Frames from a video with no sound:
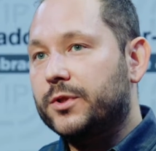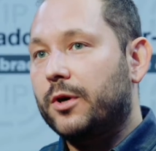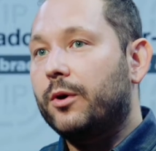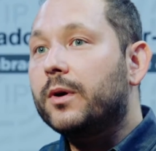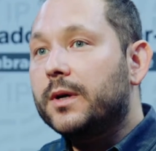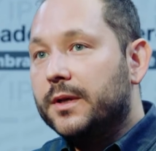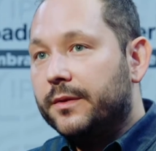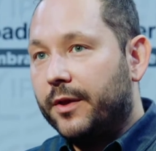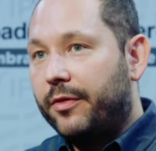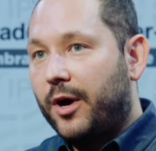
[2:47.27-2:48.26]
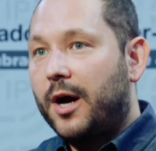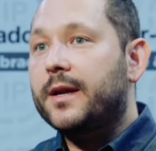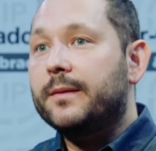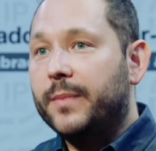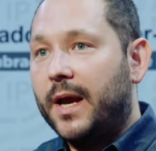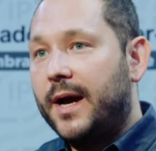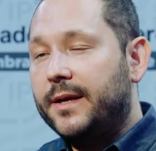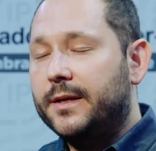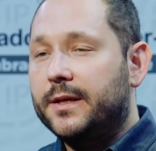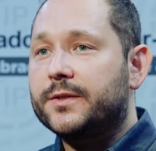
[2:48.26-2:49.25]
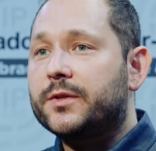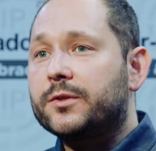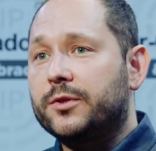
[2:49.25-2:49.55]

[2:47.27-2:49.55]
So the thought behind it is